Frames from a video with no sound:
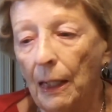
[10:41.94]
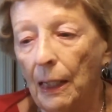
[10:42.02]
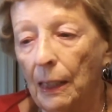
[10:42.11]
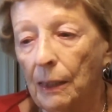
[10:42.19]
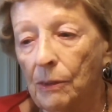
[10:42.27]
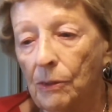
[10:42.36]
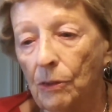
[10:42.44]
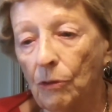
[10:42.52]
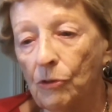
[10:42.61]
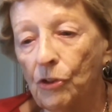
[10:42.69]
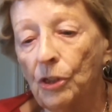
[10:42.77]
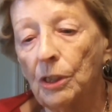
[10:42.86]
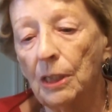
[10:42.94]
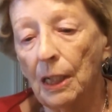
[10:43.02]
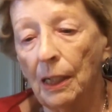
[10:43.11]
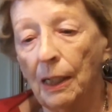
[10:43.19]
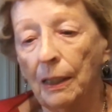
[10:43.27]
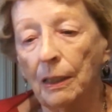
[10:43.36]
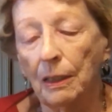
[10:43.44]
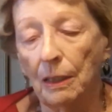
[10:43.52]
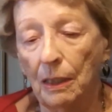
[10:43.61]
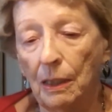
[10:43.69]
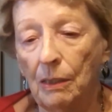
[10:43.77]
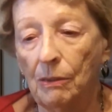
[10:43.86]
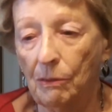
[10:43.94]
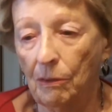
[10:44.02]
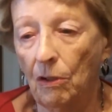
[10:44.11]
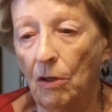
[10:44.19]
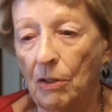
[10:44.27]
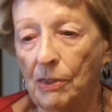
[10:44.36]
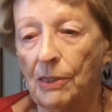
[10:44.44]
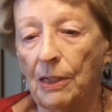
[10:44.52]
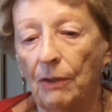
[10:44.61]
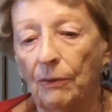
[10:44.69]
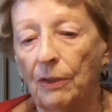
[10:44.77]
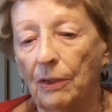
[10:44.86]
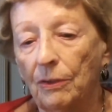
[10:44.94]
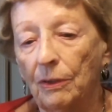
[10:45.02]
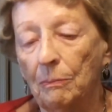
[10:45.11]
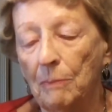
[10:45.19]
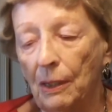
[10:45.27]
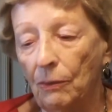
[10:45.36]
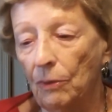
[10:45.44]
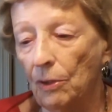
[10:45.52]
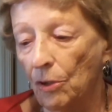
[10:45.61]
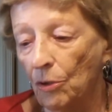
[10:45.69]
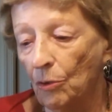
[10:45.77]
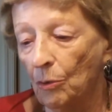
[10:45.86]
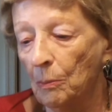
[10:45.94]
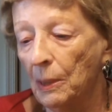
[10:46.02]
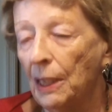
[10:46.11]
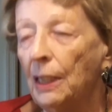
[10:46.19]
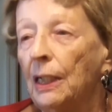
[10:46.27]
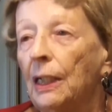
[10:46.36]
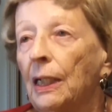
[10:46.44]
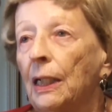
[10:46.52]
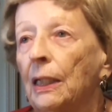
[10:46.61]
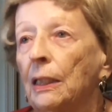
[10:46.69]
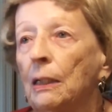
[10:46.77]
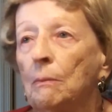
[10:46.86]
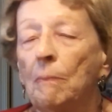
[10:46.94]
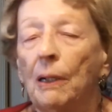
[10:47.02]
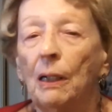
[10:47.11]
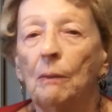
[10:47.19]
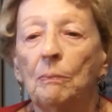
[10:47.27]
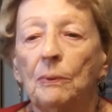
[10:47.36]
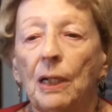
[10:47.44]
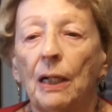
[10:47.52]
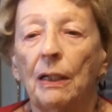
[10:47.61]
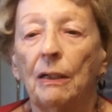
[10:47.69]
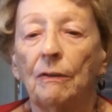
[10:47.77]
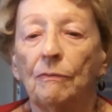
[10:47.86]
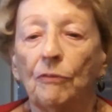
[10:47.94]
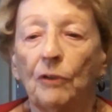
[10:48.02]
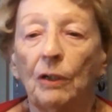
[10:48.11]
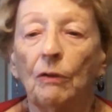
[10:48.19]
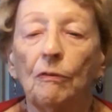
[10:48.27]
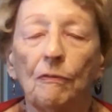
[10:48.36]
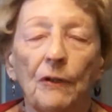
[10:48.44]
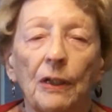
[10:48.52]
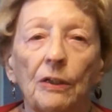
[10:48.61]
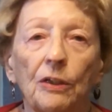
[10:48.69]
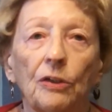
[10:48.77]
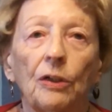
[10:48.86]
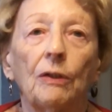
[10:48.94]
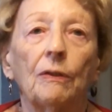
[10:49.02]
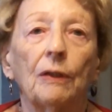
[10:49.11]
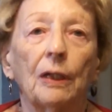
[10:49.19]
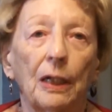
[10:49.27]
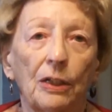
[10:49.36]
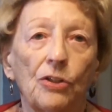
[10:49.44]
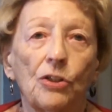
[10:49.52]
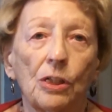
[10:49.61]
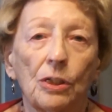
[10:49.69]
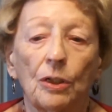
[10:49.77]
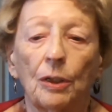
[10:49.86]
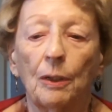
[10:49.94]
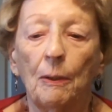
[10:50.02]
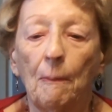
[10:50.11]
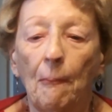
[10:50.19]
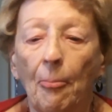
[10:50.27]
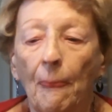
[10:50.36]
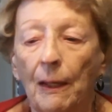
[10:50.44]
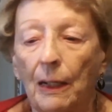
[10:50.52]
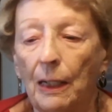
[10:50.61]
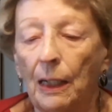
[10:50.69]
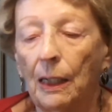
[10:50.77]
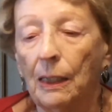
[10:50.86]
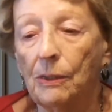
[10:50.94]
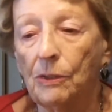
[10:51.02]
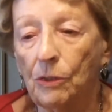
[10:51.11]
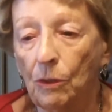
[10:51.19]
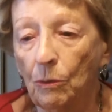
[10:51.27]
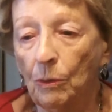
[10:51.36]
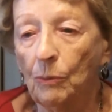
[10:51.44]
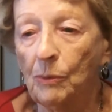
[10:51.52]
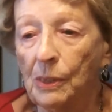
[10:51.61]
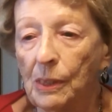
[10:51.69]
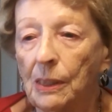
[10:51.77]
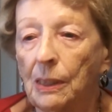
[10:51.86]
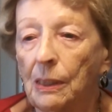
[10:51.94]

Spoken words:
And so she died, and he's lost out there in Mountain Home. And then Bob died of renal failure the next year. And so it was